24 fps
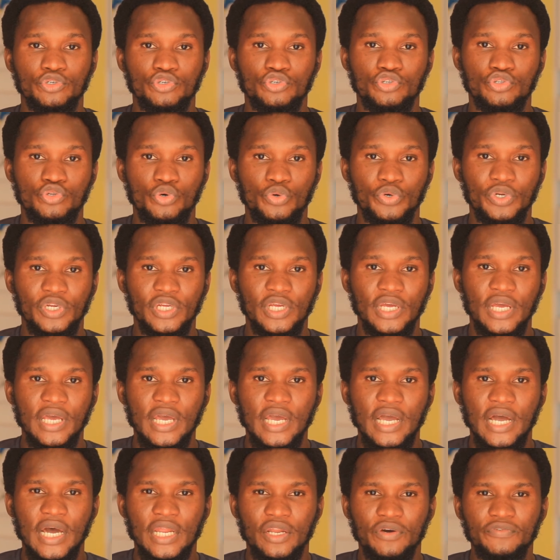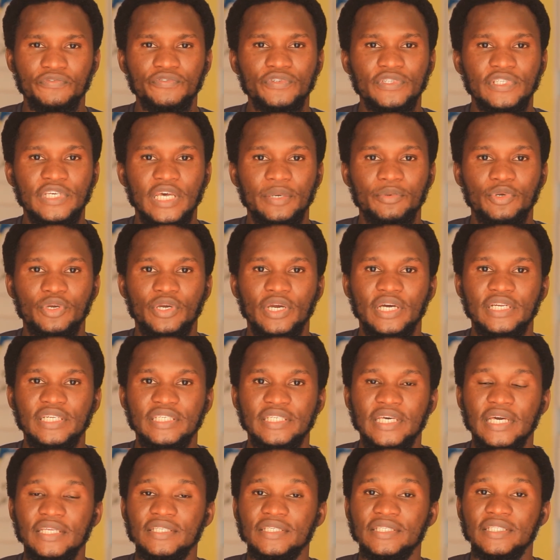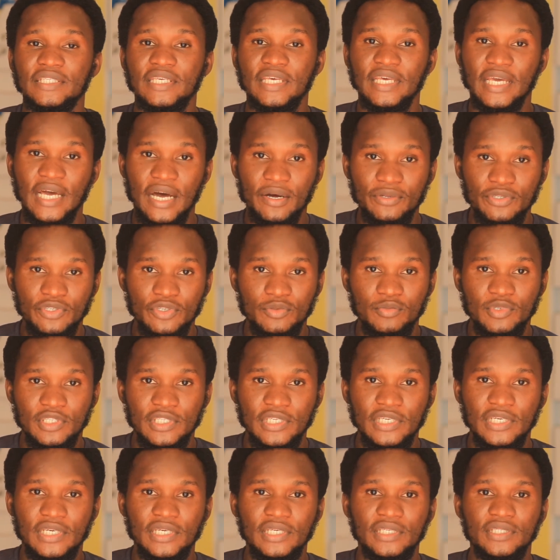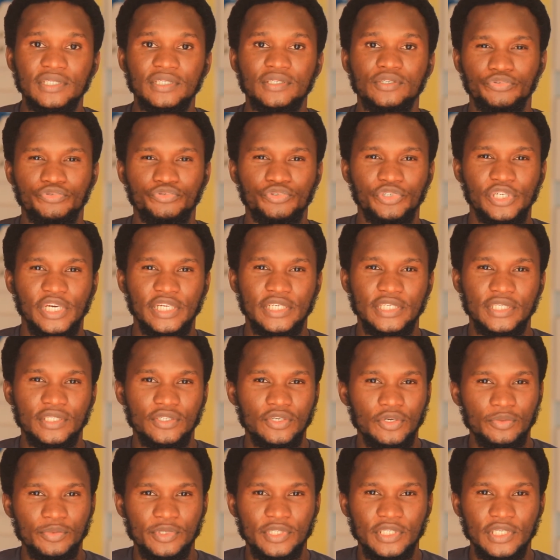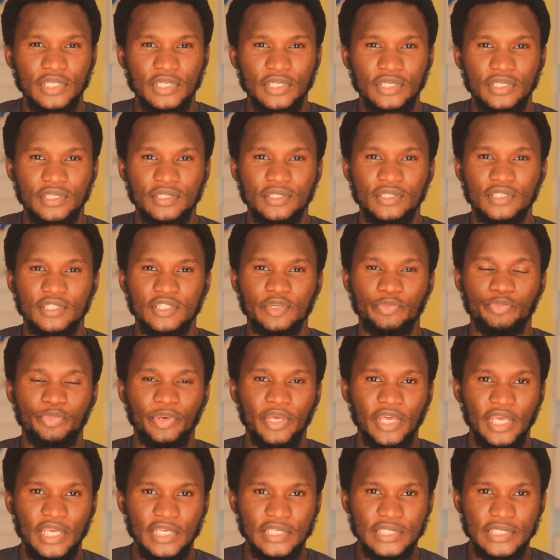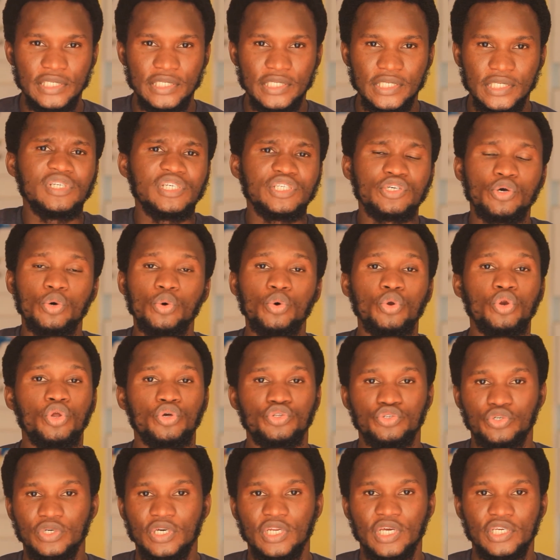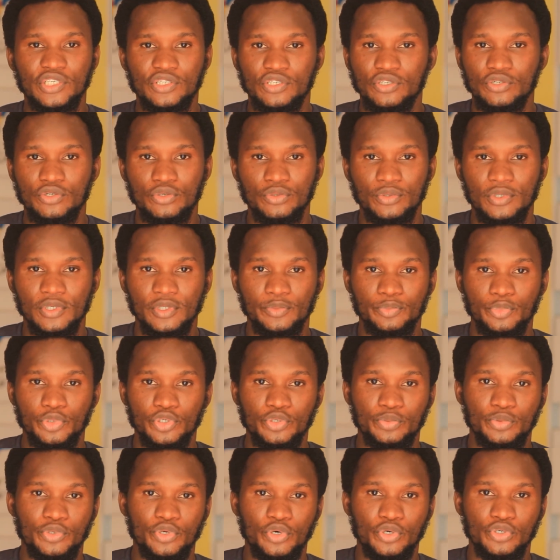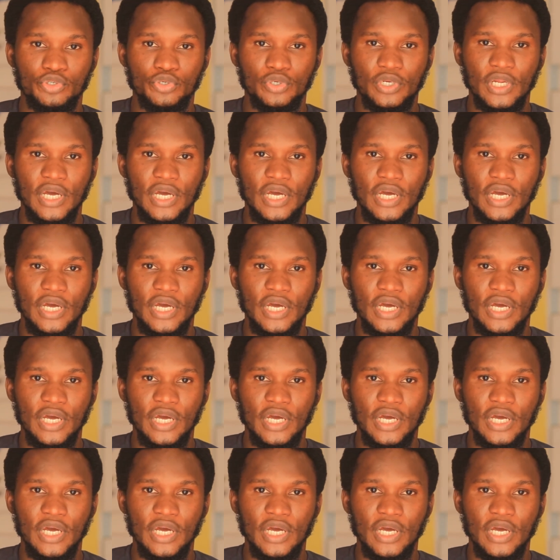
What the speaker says: story. And oftentimes you can decide to take out some scenes, re-edit some scenes, the pace. There's a whole lot you can actually do in post-production,